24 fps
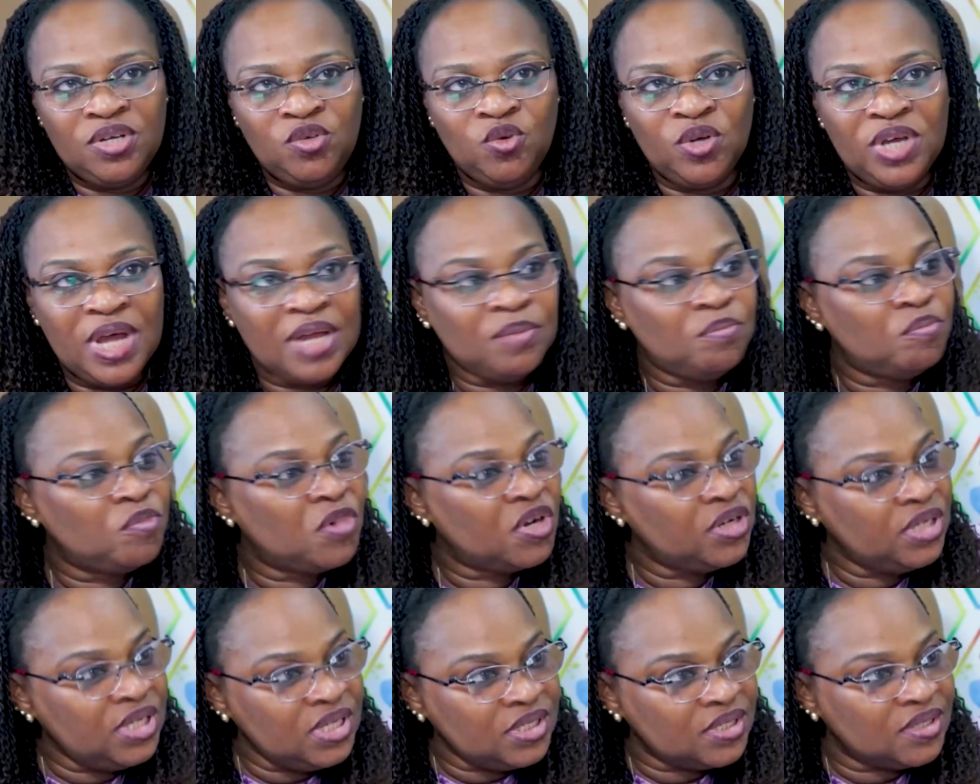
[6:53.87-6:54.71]
you get
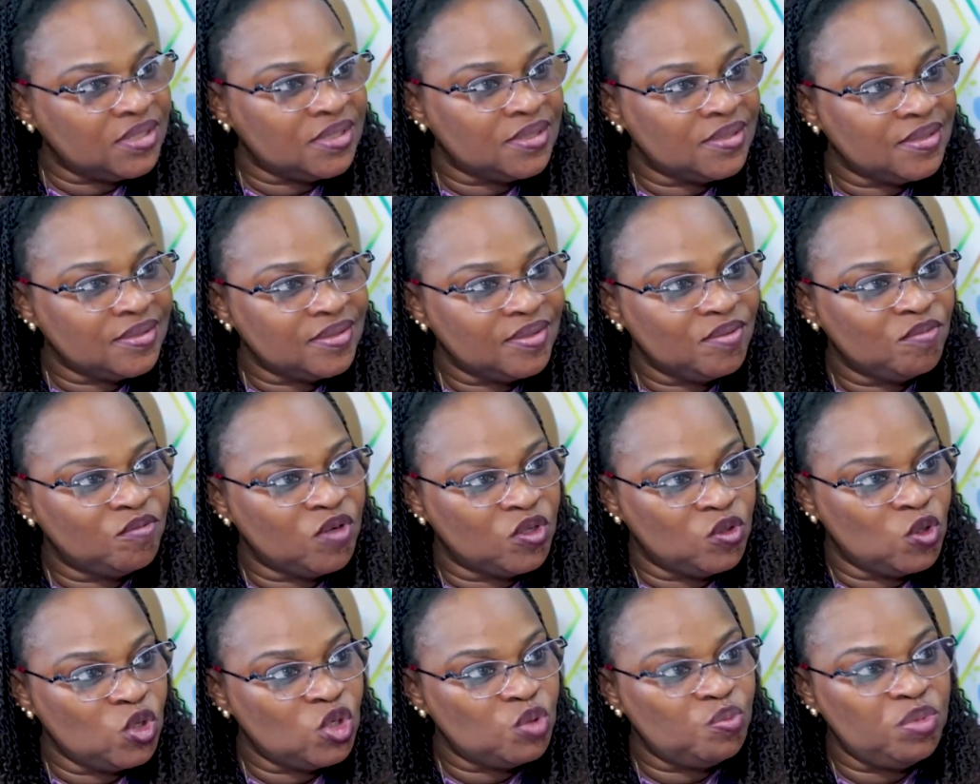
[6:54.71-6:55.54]
monies
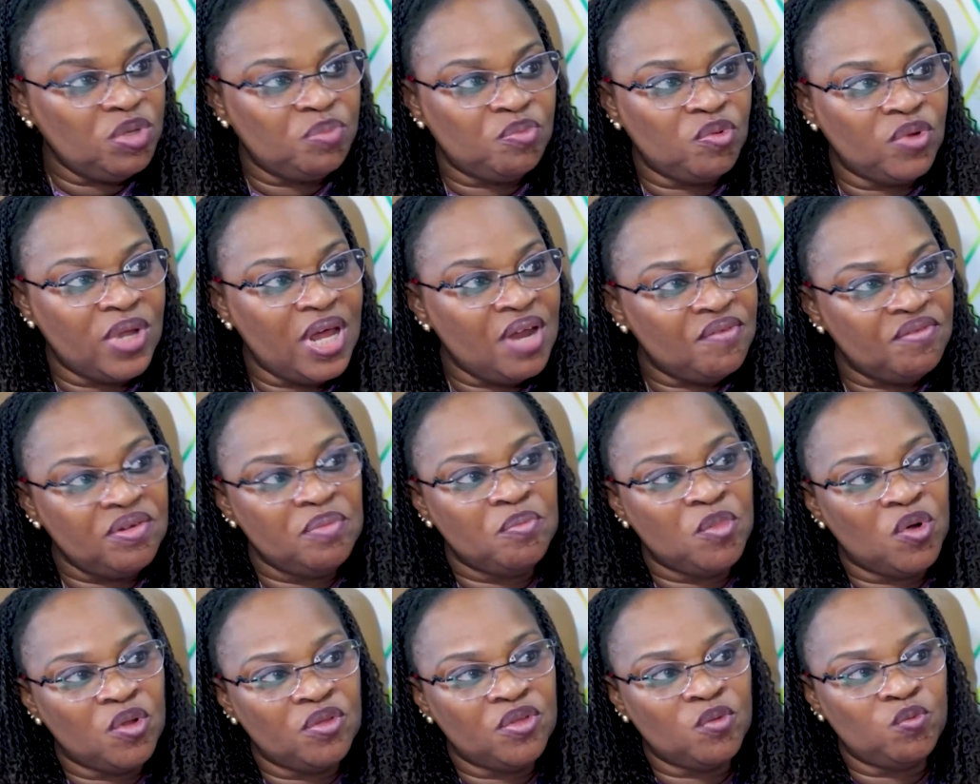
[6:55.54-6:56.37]
for those people every
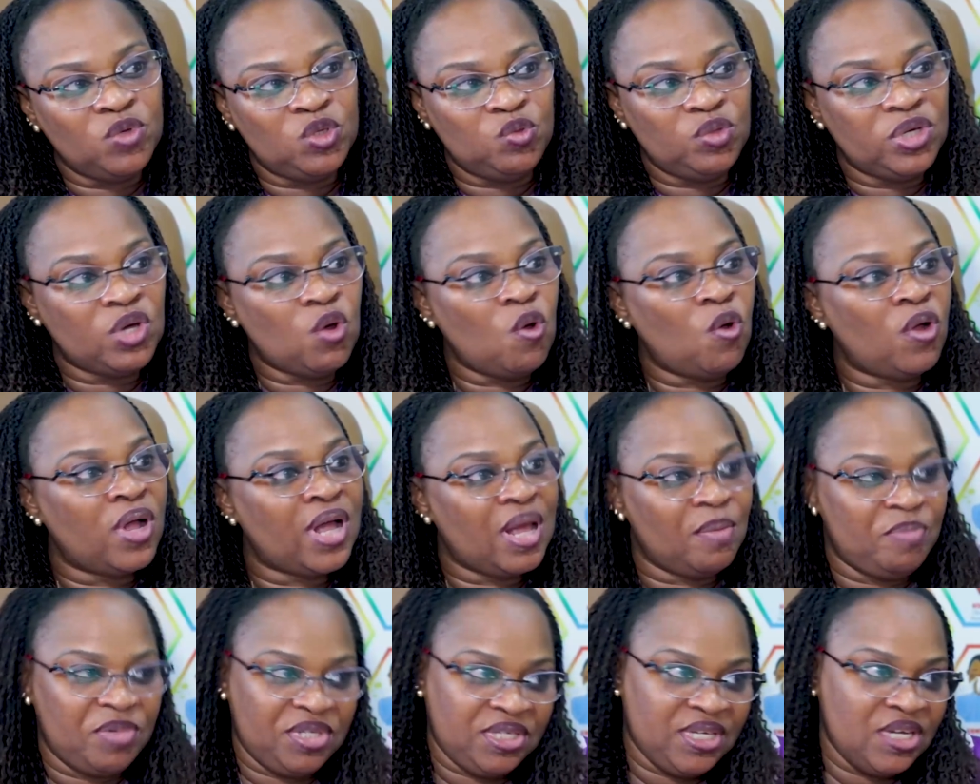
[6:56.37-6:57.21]
month, which we call
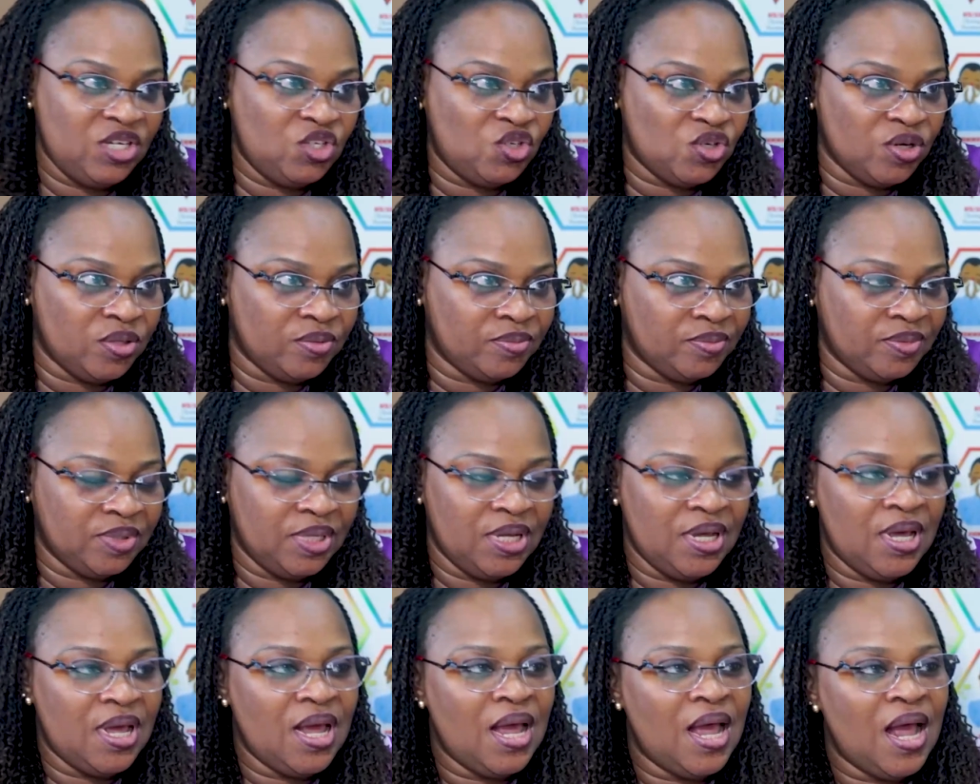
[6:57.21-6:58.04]
capitation.
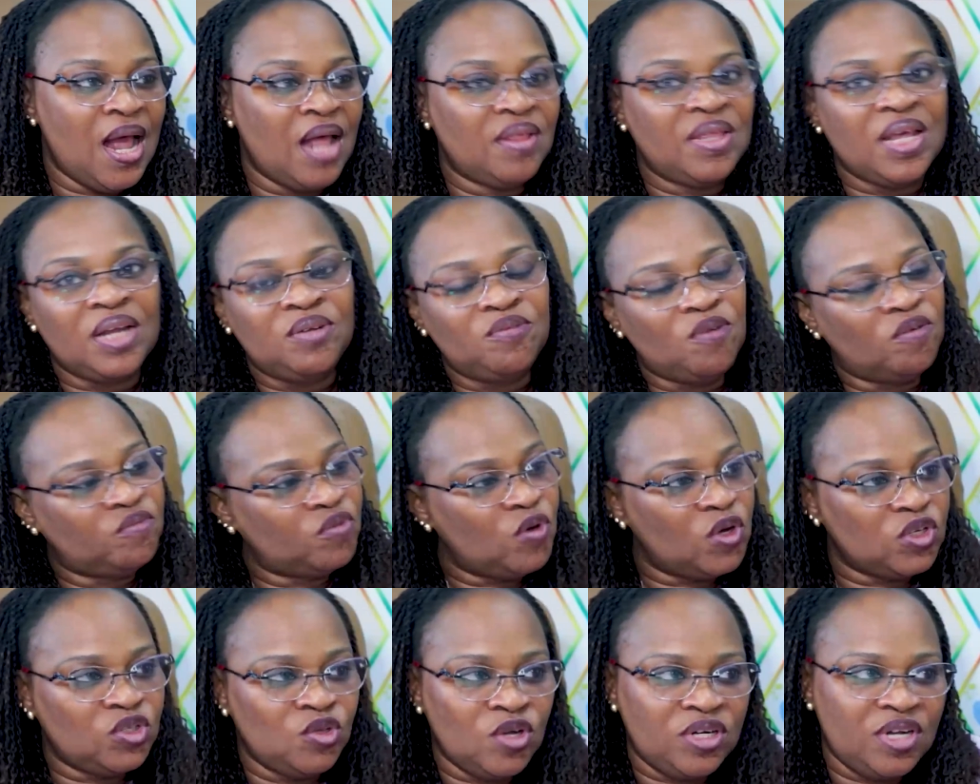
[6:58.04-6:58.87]
And that, of
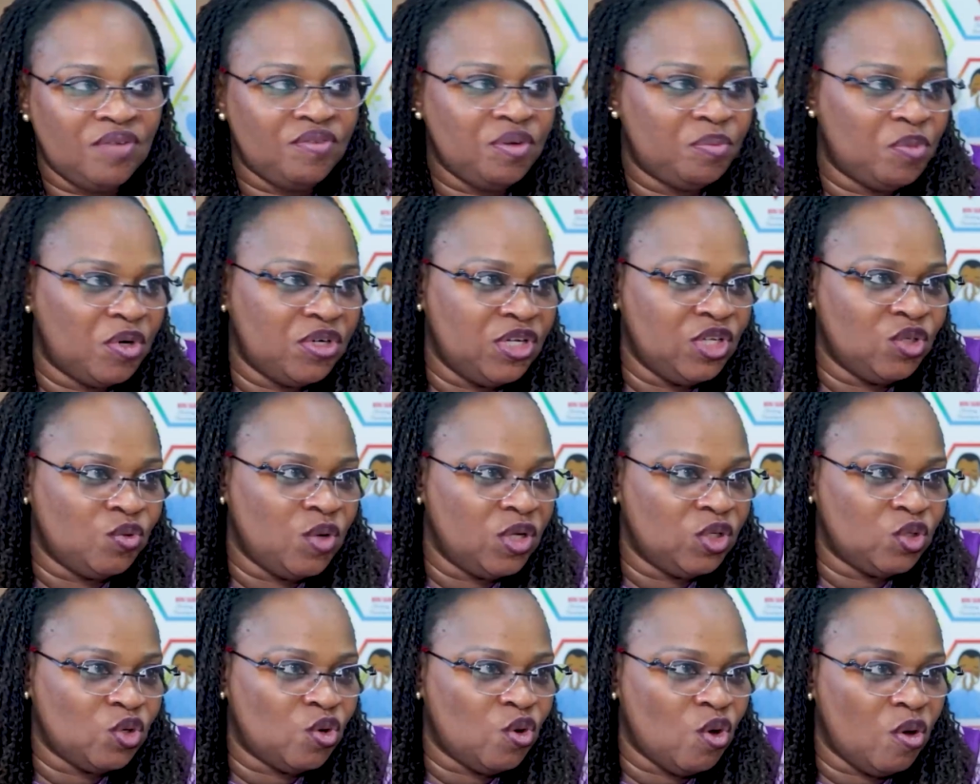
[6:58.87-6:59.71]
course, not everybody is
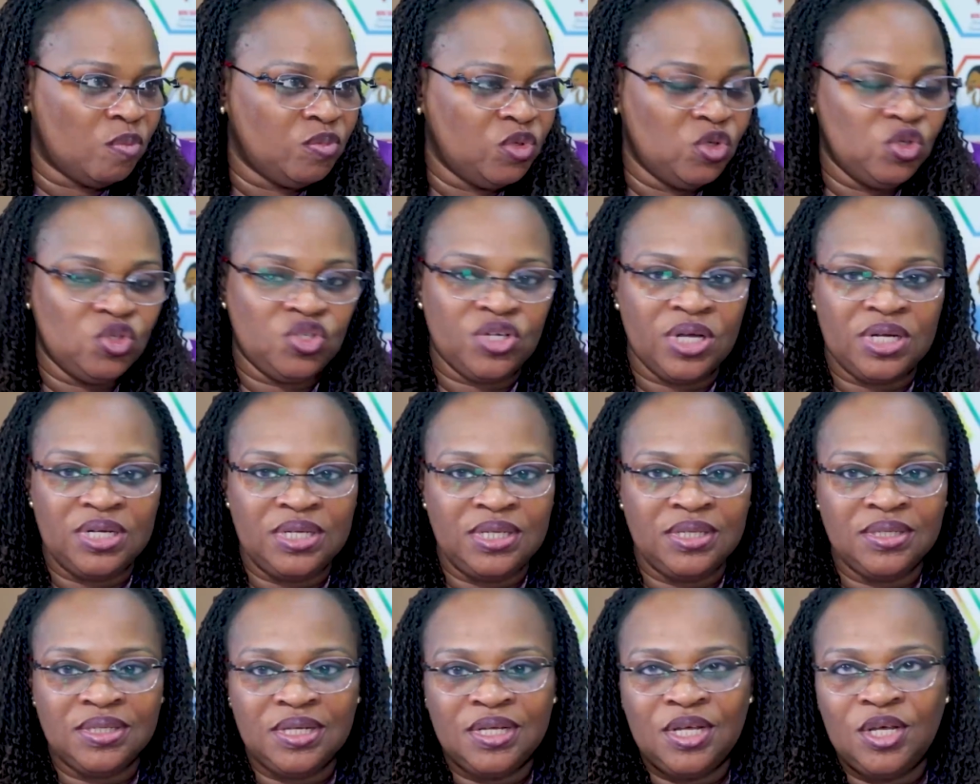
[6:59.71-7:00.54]
going to come.
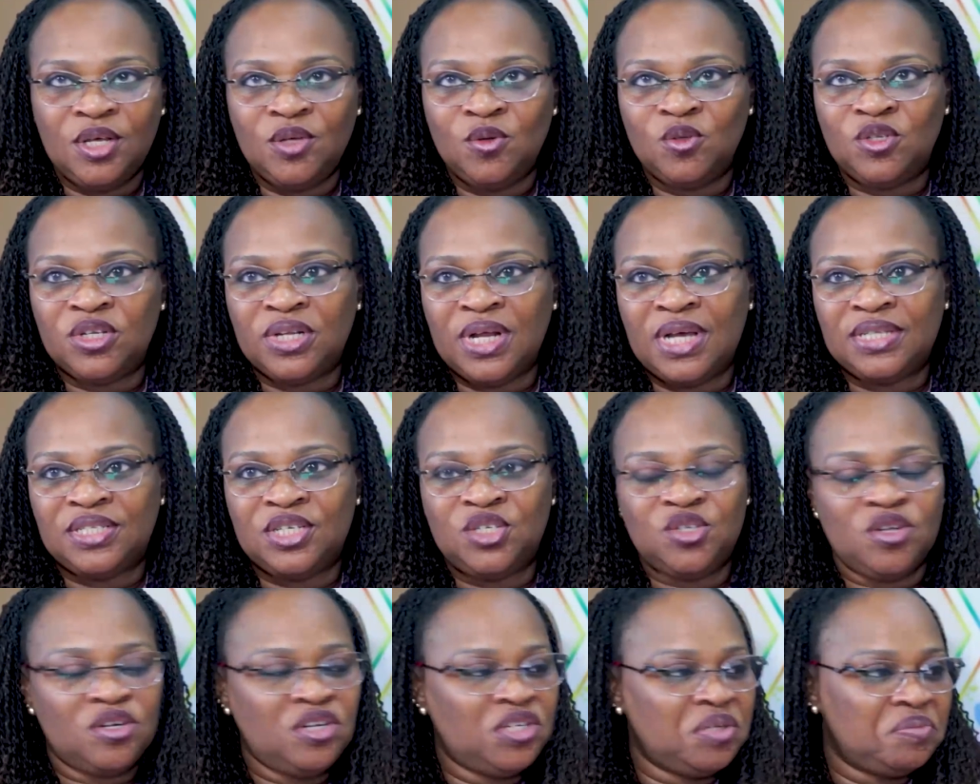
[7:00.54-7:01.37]
Usually,
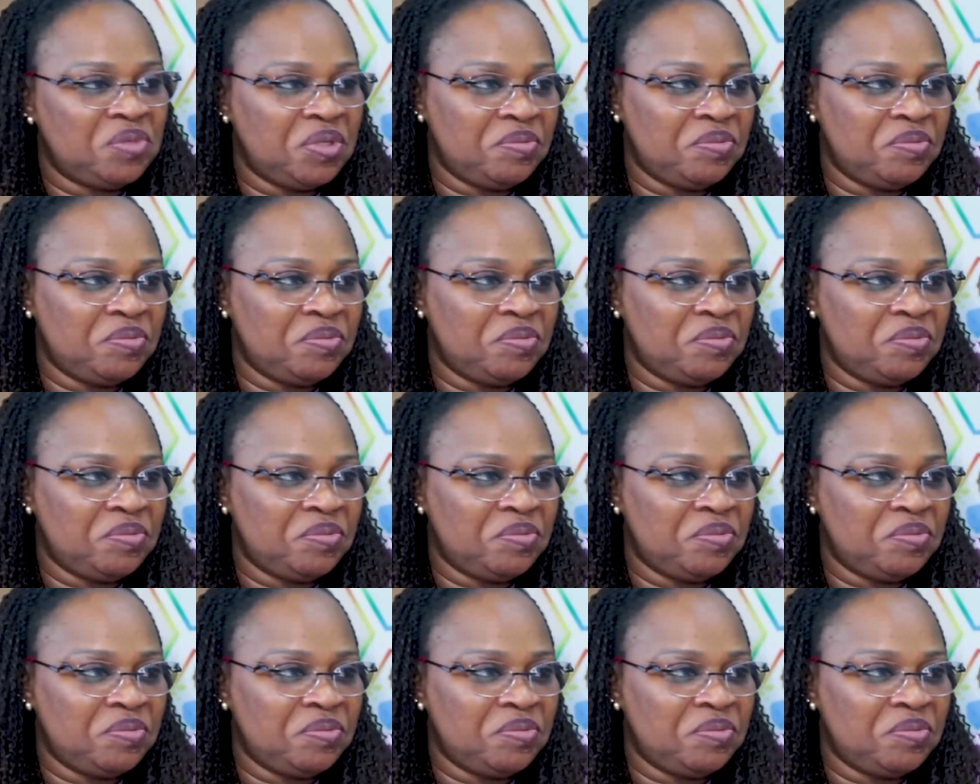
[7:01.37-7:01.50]
utilization is